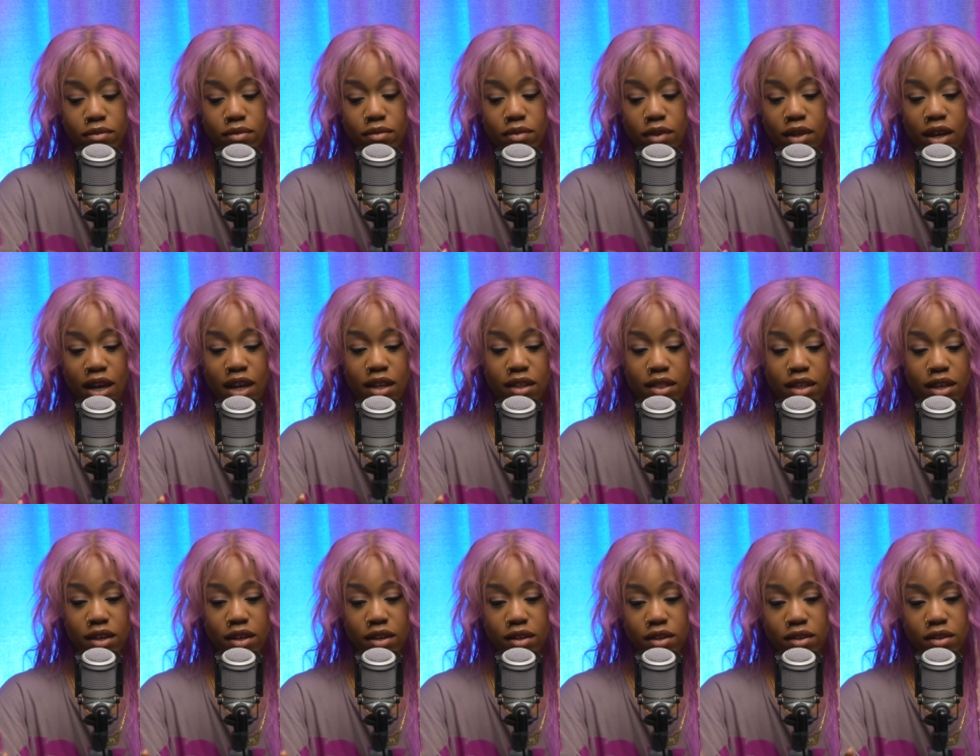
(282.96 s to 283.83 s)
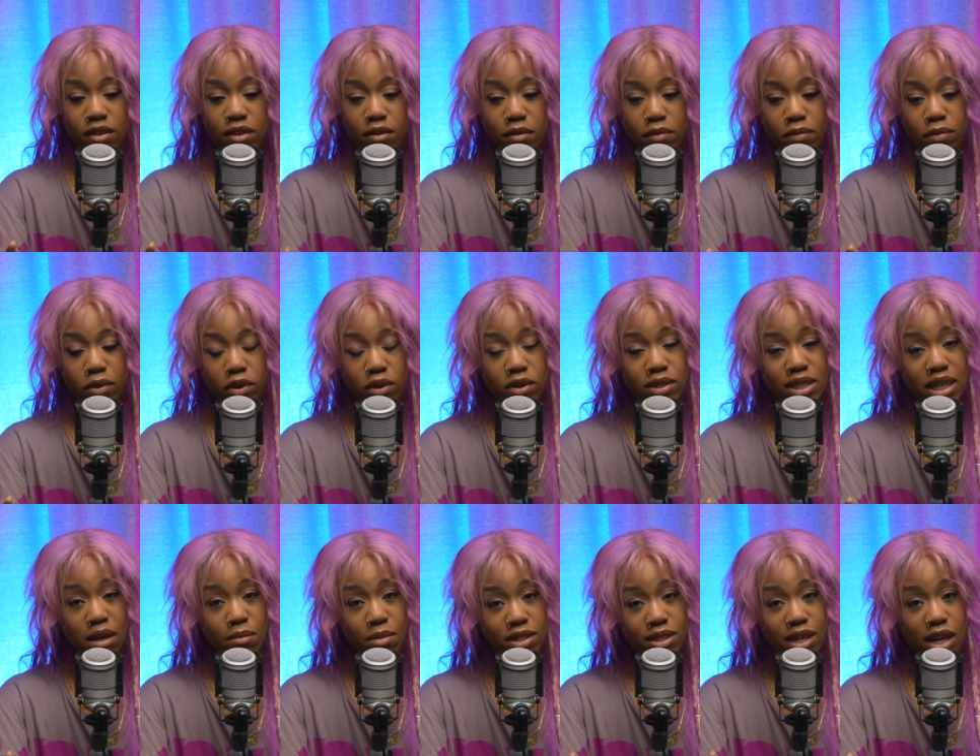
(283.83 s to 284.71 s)
I think because
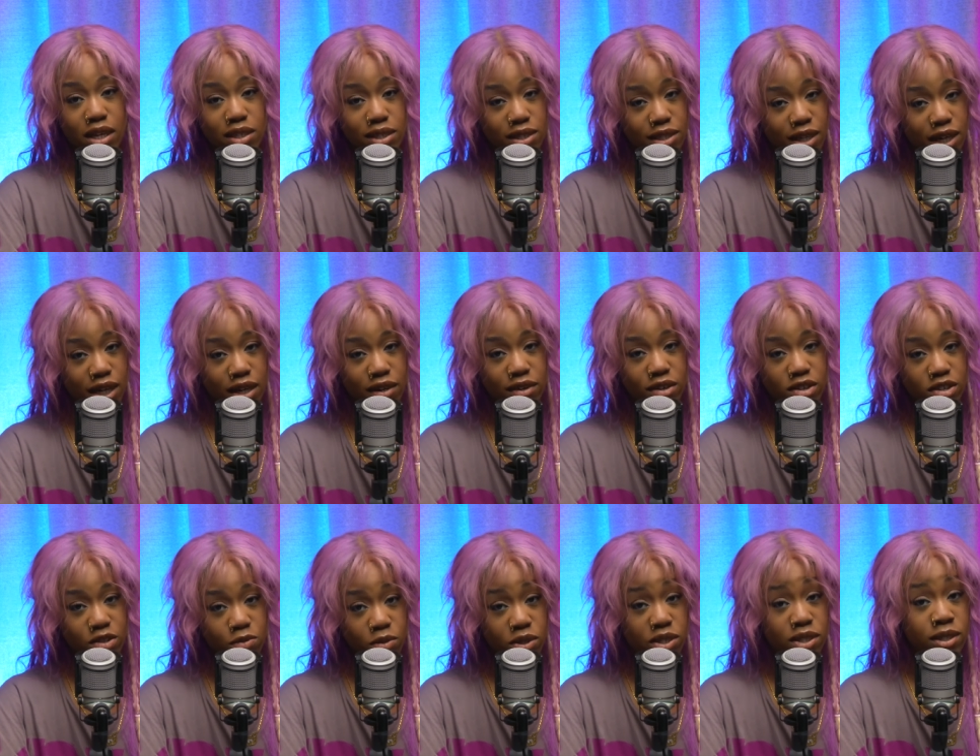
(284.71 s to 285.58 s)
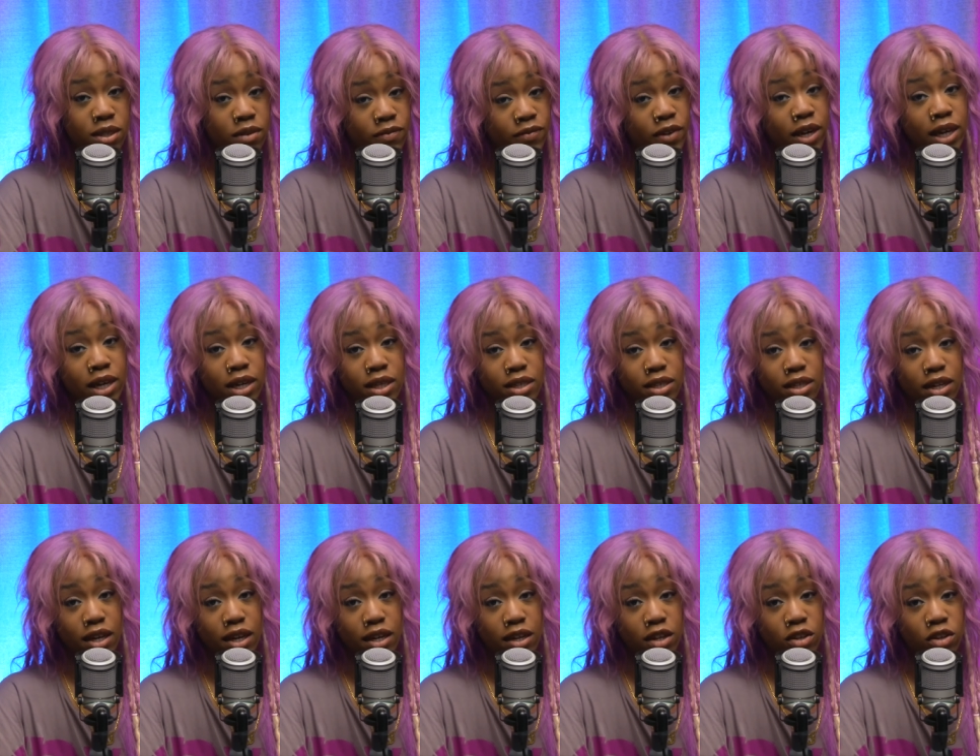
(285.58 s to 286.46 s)
I'm a Sagittarius, which is a fire
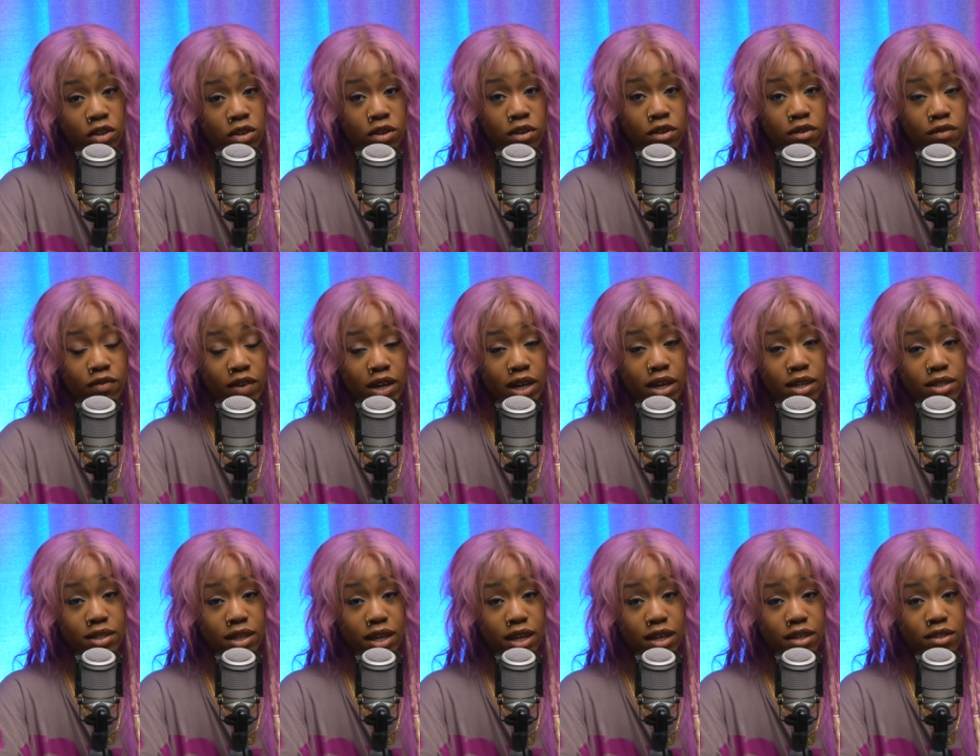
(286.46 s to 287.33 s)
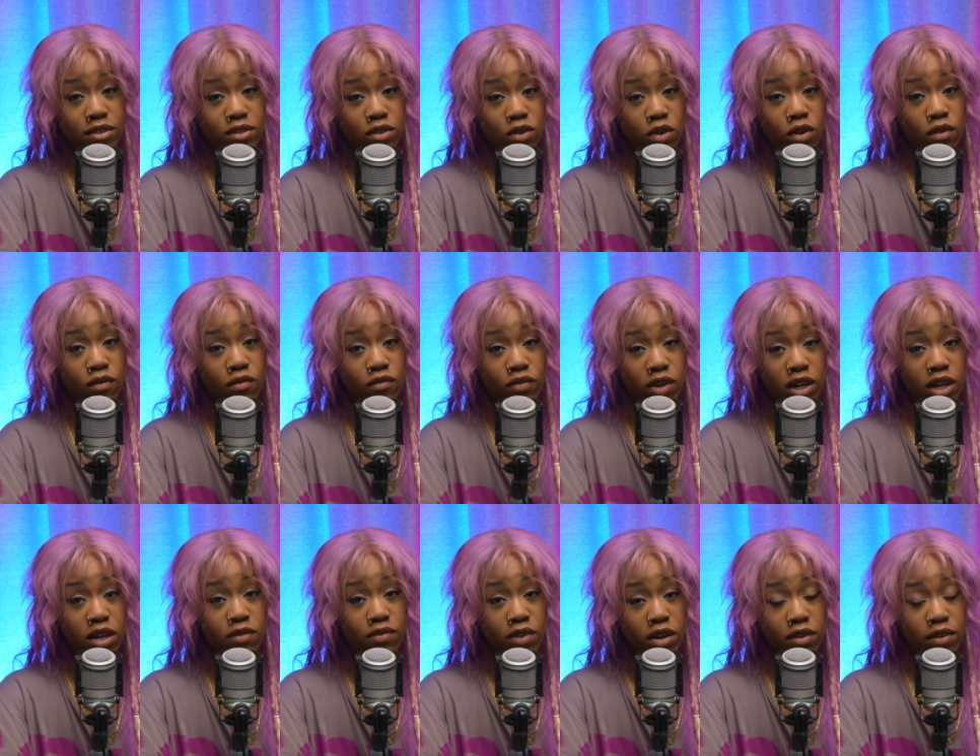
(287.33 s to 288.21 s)
sign, and you know, fire signs got
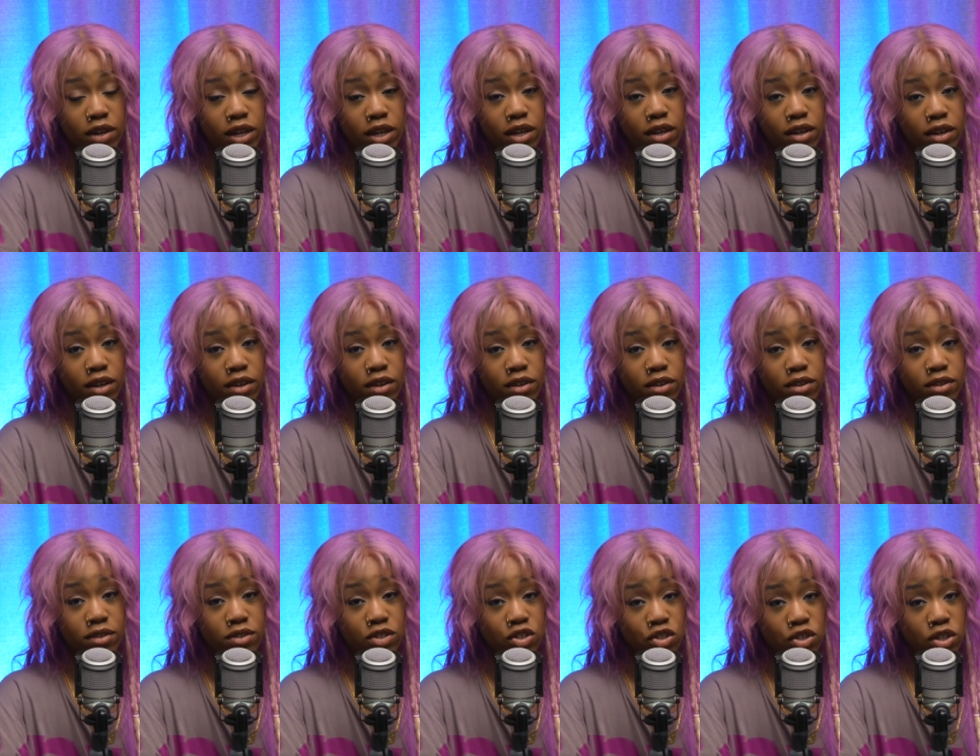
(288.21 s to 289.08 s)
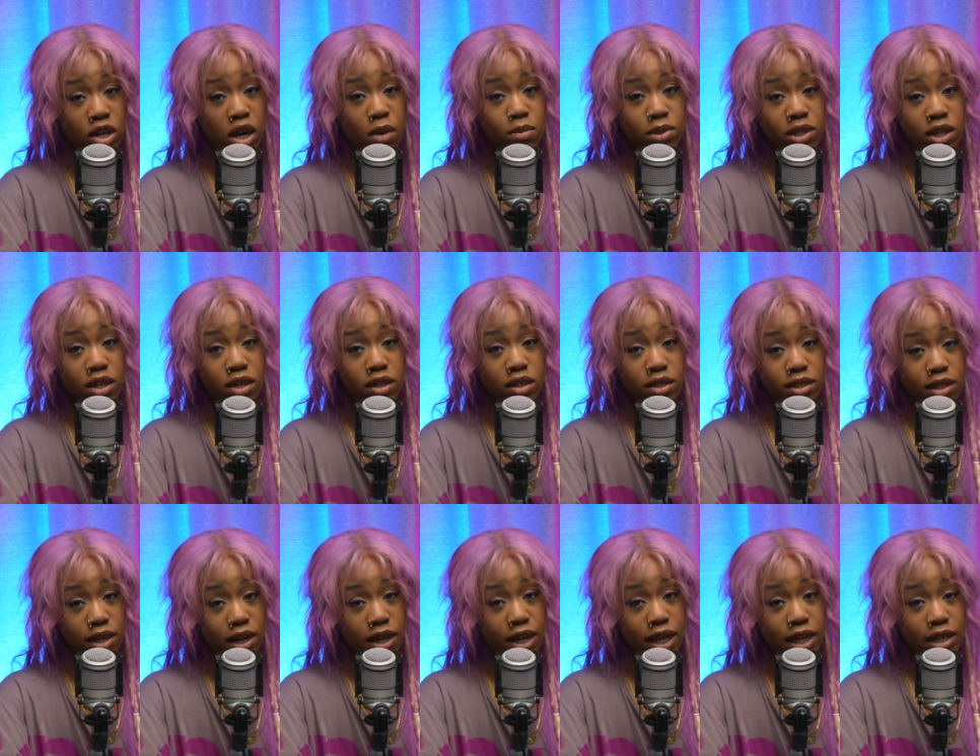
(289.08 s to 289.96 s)
very, very sharp tongues,
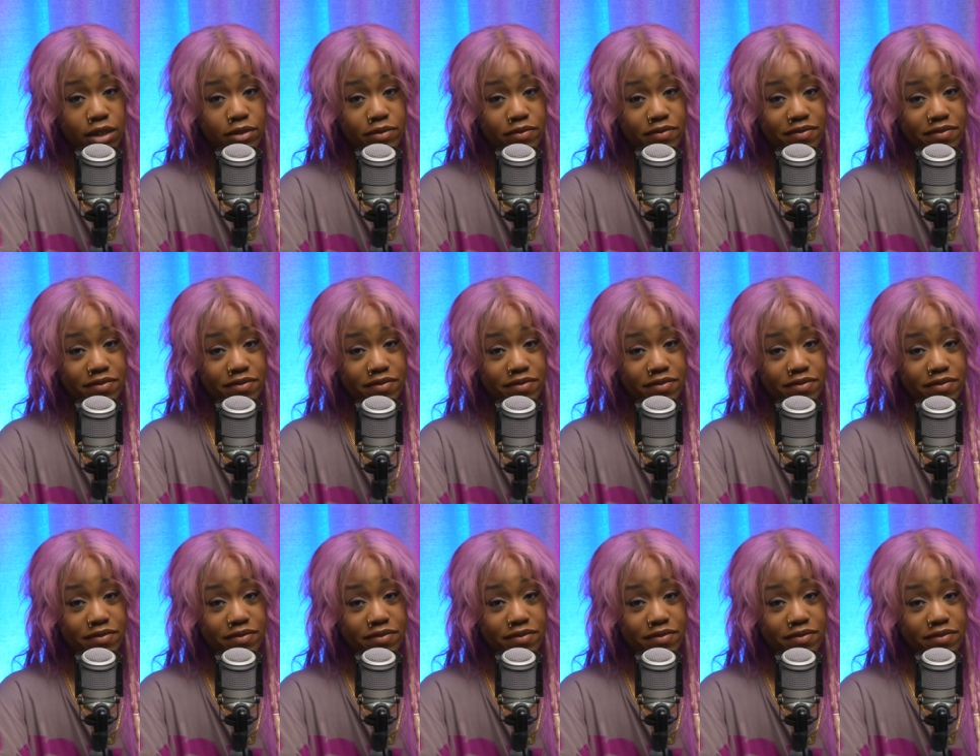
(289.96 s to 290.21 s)
yeah?